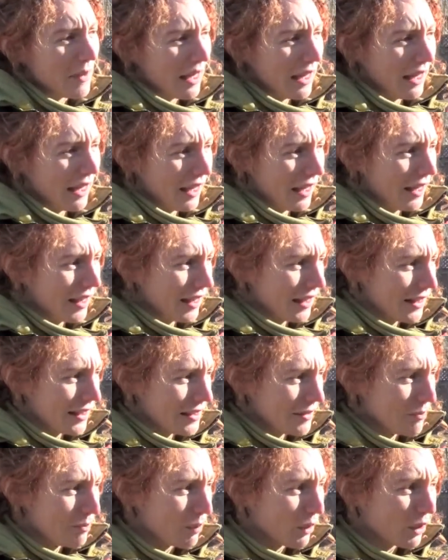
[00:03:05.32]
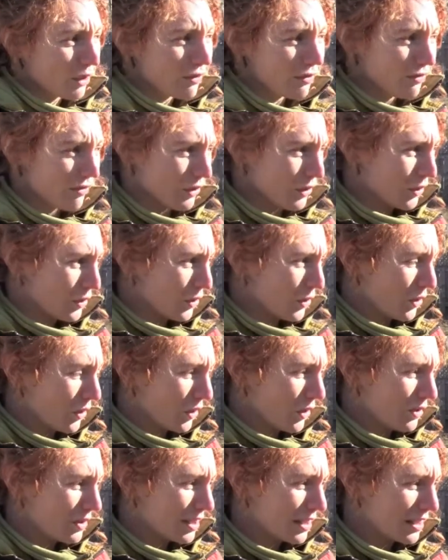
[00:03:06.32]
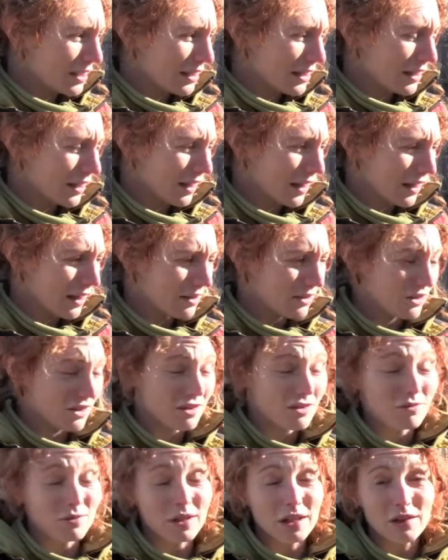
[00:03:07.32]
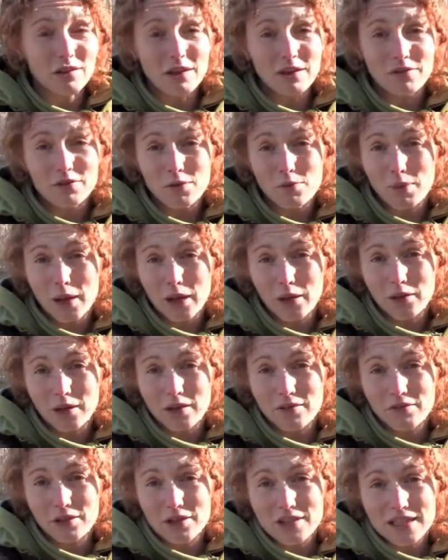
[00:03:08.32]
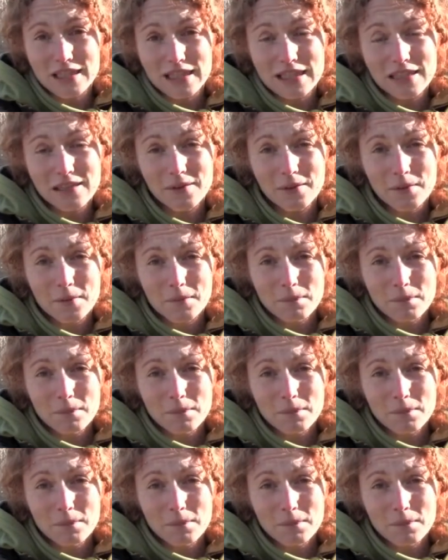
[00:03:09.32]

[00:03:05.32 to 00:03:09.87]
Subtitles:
And bird food is just really great for biodiversity,